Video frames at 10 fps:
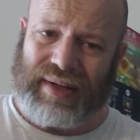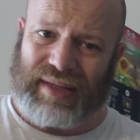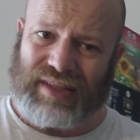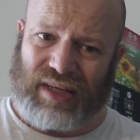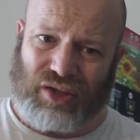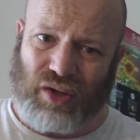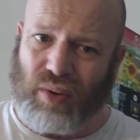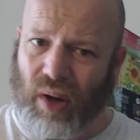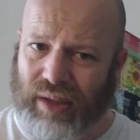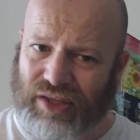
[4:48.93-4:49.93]
this. I
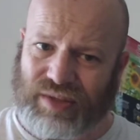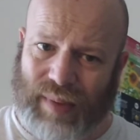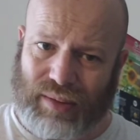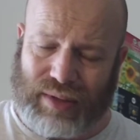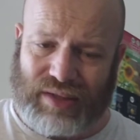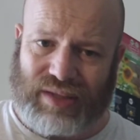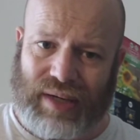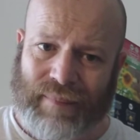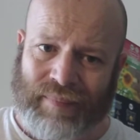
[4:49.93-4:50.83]
do like the smokiness.